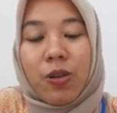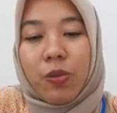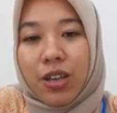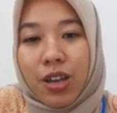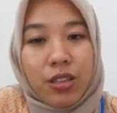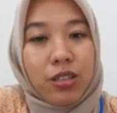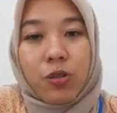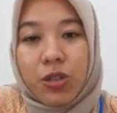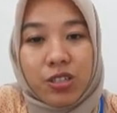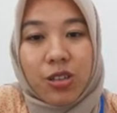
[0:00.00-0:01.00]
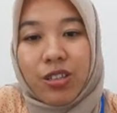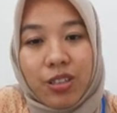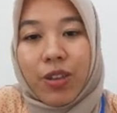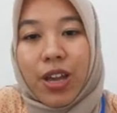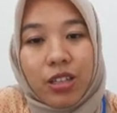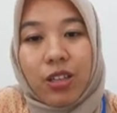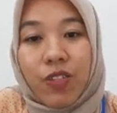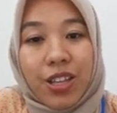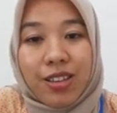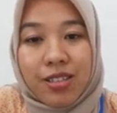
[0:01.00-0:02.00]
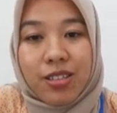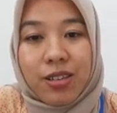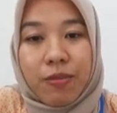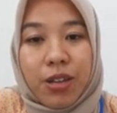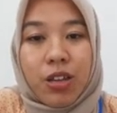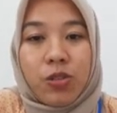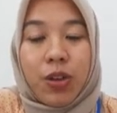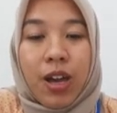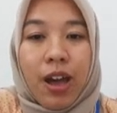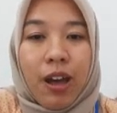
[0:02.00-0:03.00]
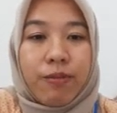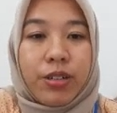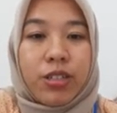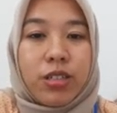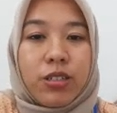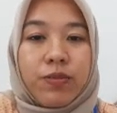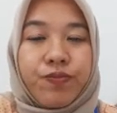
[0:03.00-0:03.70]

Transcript: we can do the scientific activities because we have a